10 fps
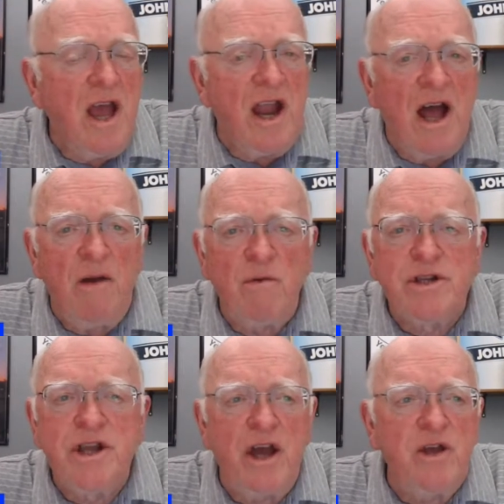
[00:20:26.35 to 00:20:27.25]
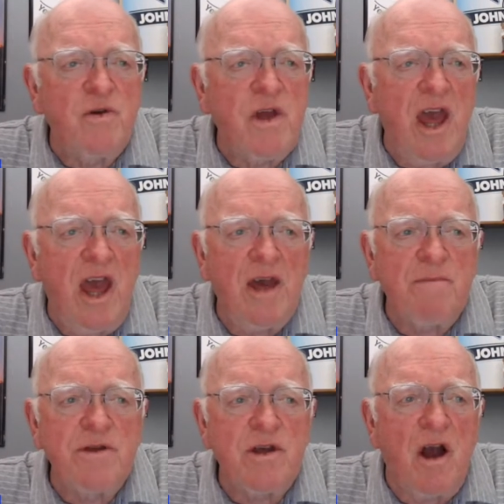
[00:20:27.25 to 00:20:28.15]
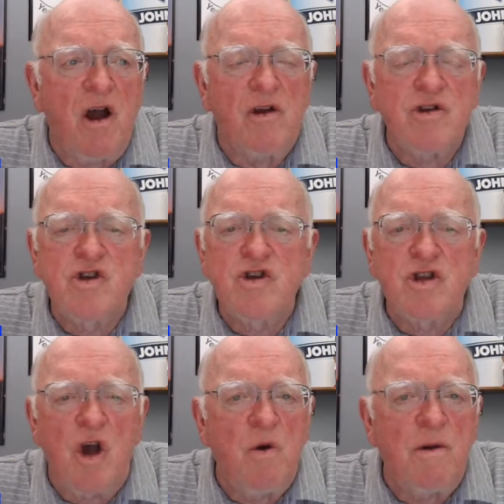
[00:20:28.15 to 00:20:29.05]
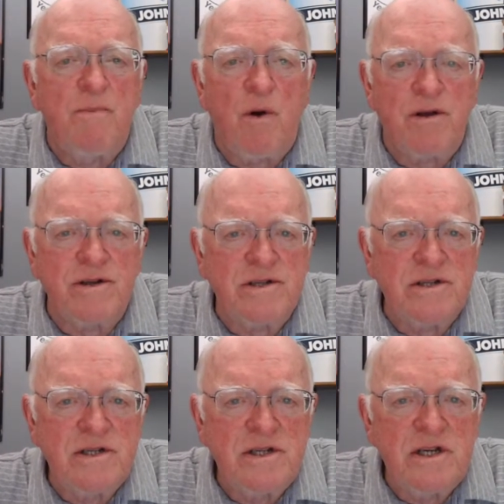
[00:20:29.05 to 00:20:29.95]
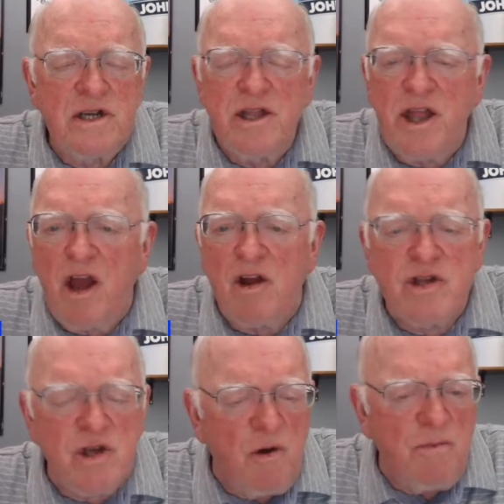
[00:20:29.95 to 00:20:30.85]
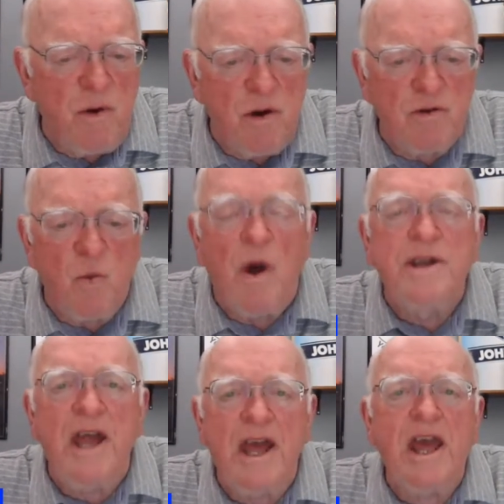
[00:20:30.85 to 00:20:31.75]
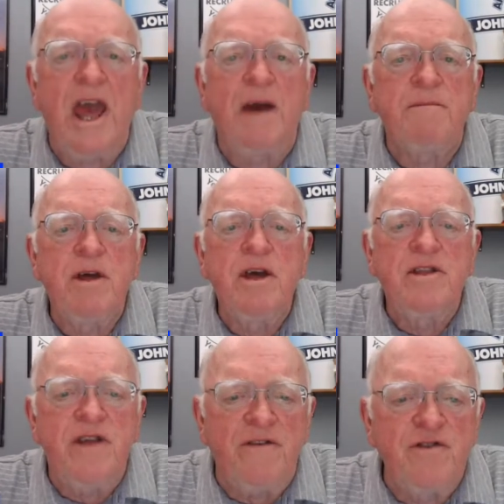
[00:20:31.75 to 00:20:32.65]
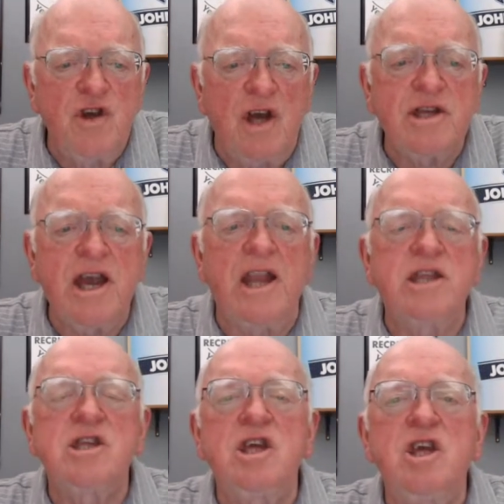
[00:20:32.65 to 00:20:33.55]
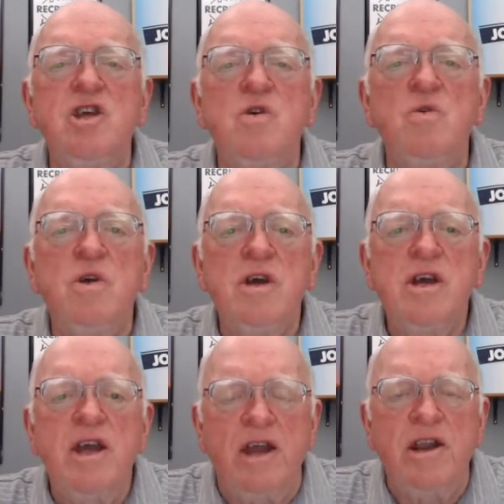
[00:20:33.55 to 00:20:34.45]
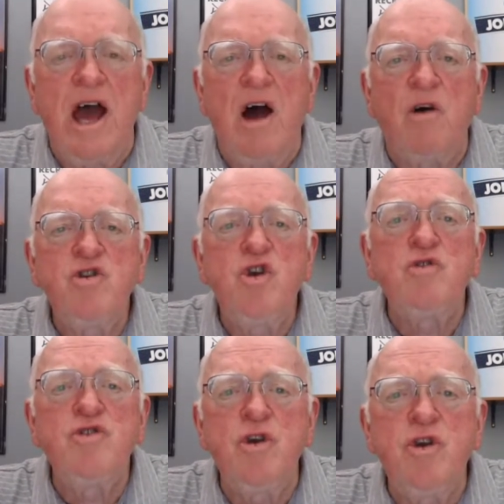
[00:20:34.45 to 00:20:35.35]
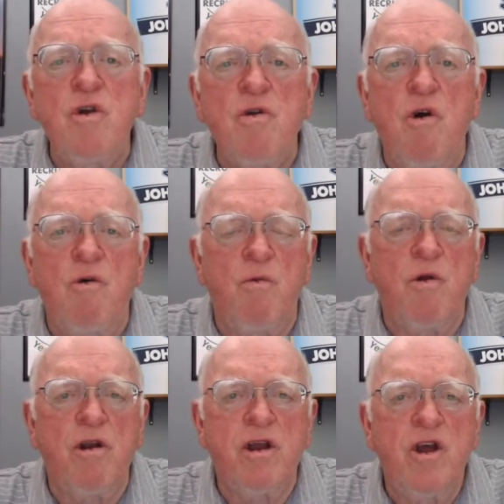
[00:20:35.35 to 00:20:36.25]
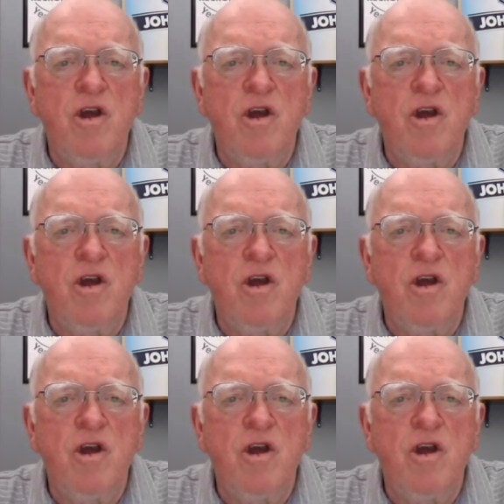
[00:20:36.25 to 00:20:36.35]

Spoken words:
And I will tell you, camps are so important. They are so important. One-day camp. They've just got to see you. And now you do your homework.